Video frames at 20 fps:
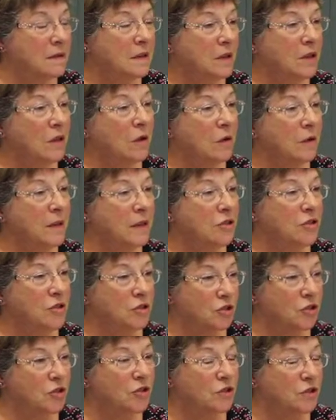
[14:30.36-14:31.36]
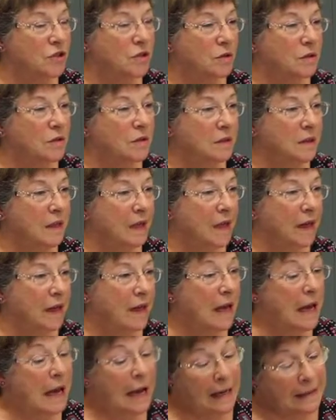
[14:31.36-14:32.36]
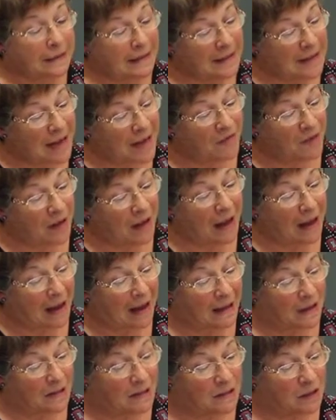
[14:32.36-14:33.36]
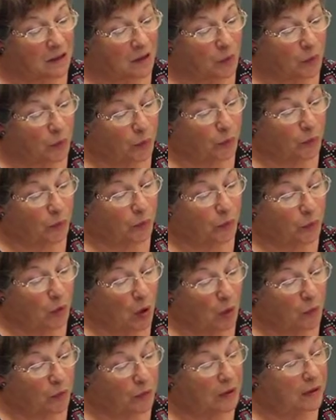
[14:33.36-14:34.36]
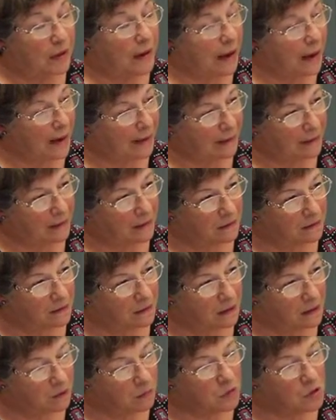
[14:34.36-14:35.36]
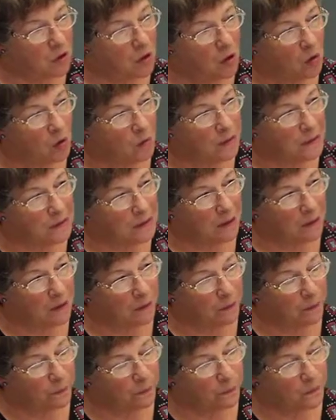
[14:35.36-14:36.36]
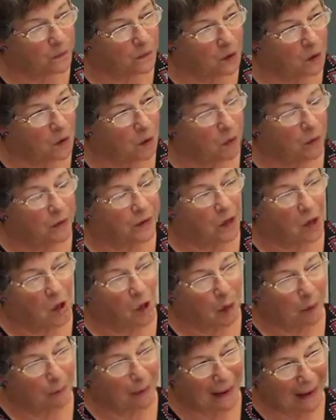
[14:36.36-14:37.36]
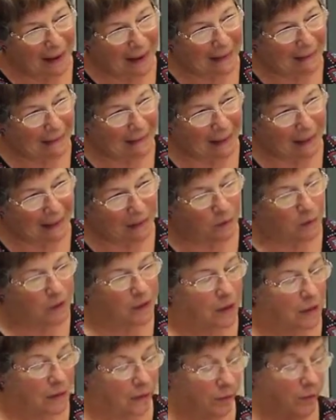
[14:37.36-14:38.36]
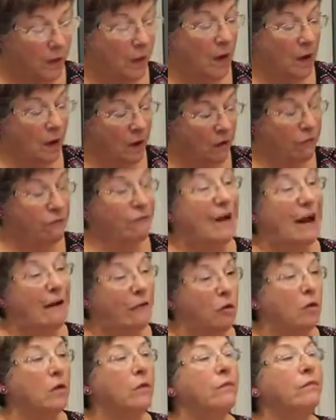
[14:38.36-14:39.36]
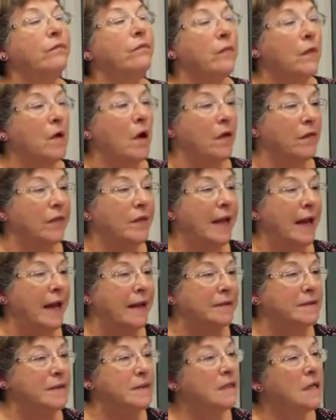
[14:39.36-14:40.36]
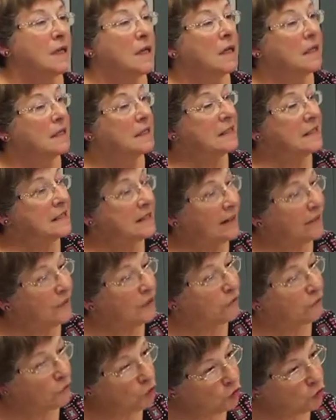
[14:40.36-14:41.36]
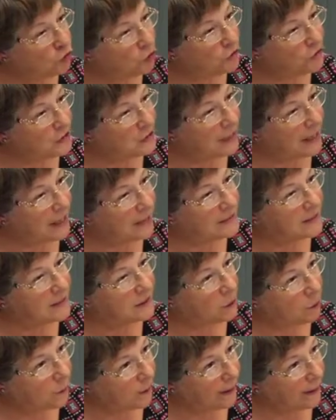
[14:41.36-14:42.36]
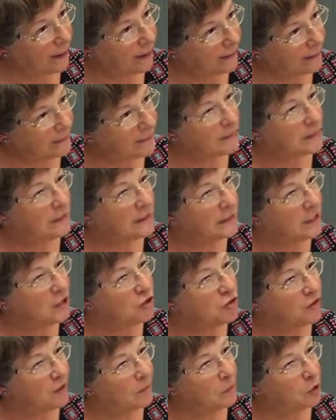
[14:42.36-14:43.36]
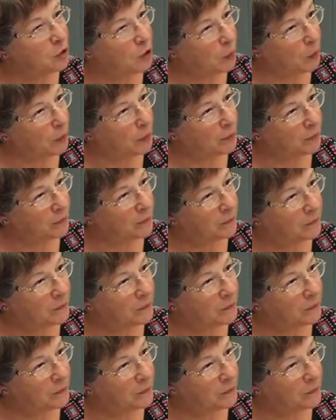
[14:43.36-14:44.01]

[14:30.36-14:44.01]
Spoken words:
He just used to. And he never had a proper leg. It was always what they call a peg leg with a ferrule on the end. As he said, the foot used to get in the way and he tripped up.